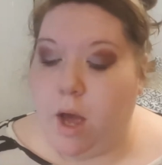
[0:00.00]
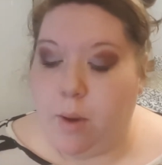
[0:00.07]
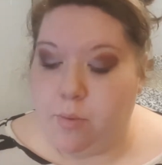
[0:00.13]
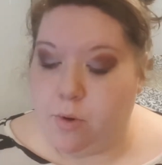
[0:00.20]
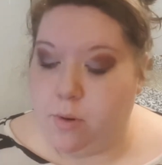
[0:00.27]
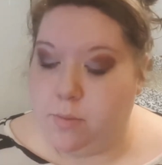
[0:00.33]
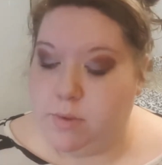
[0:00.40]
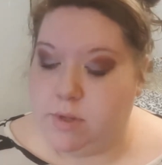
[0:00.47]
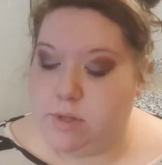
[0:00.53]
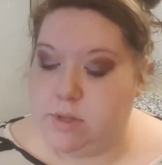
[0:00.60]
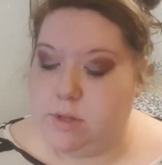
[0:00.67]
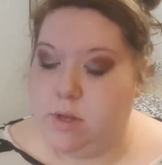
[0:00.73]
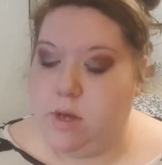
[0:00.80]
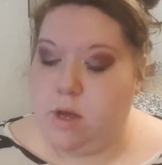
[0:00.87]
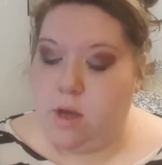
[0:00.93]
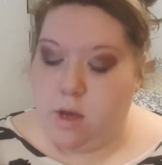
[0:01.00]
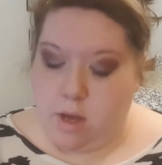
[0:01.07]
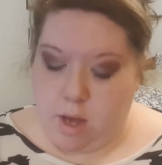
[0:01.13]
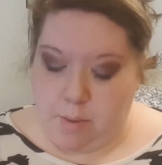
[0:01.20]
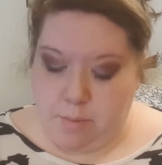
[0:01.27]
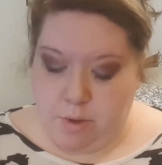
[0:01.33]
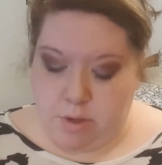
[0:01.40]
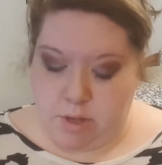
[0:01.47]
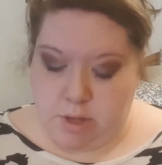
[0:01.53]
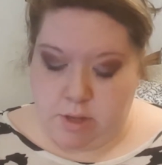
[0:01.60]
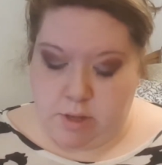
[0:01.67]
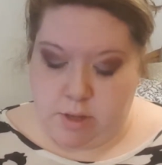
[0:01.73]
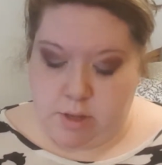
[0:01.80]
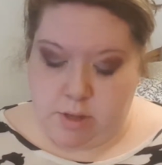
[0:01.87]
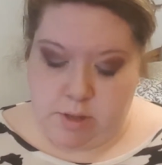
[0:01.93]
I promise. I'm
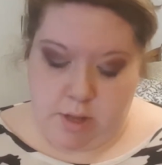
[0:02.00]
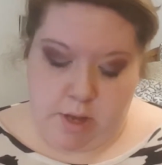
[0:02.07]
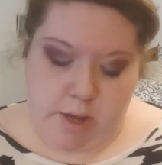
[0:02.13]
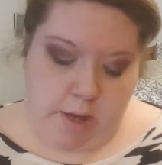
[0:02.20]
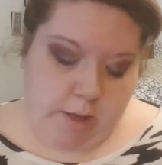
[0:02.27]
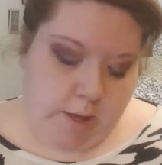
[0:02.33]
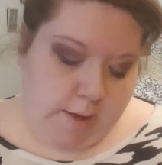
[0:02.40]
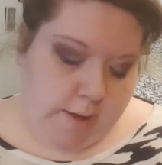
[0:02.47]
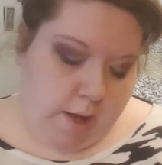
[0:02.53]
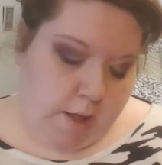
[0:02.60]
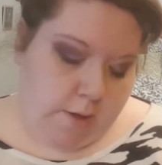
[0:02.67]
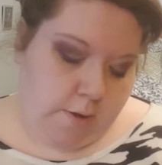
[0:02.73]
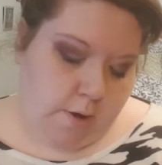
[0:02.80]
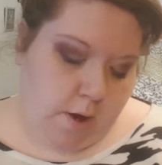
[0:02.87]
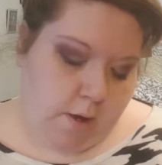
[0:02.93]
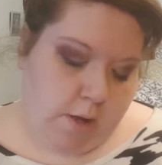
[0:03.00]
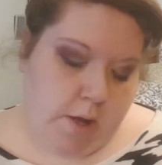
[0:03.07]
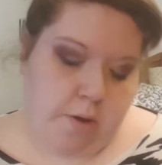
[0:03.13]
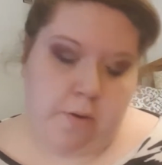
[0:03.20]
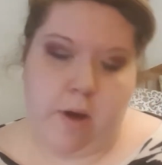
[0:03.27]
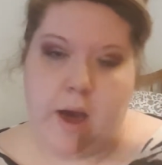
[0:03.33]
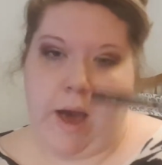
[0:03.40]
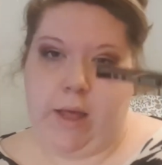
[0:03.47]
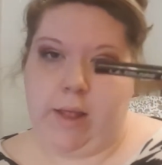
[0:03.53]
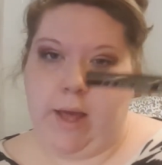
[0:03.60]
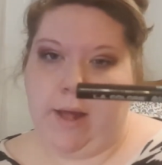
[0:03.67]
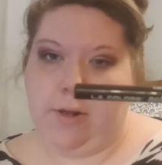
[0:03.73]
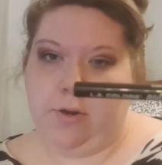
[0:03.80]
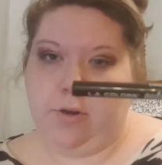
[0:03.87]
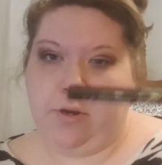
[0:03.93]
using the LA Color Auto
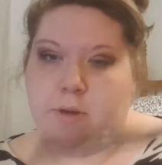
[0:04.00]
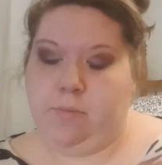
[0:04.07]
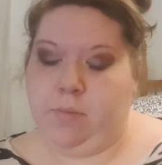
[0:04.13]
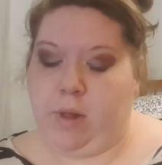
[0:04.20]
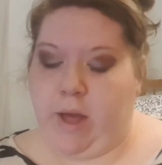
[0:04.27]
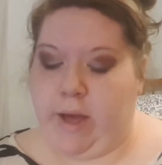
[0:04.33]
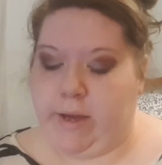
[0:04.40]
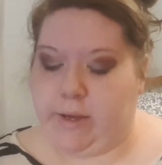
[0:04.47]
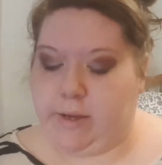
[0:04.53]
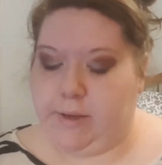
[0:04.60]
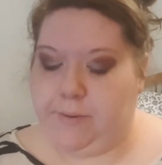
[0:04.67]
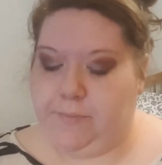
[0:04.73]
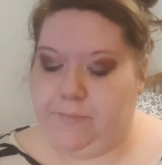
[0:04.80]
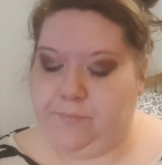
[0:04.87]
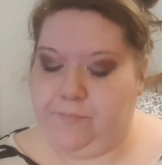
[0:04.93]
Eyeliner in black.